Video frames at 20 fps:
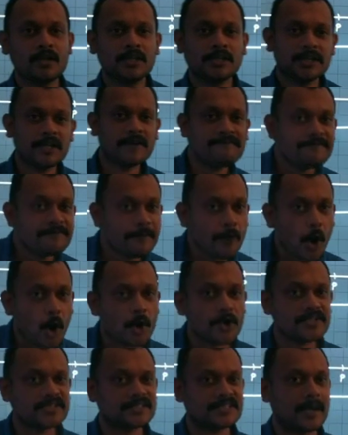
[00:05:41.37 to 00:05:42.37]
The
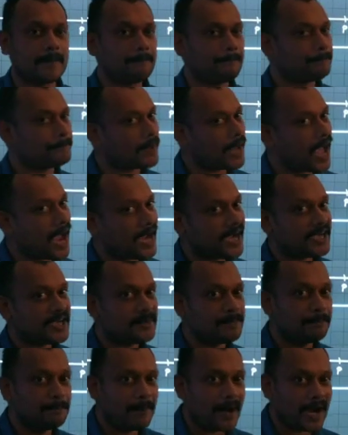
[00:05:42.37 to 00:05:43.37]
force
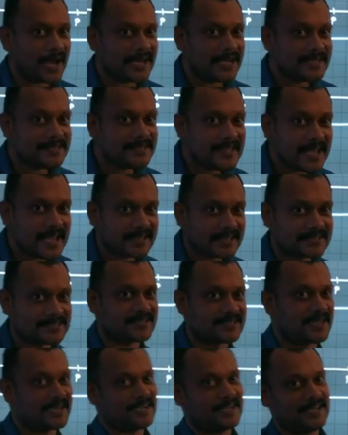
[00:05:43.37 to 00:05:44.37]
applied by the
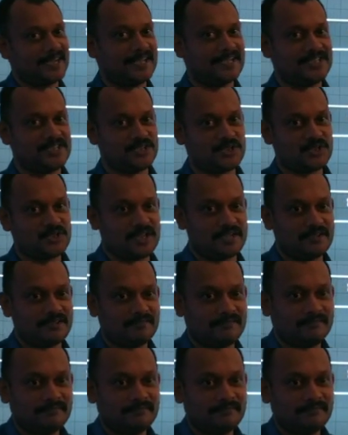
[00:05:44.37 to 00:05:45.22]
external agency.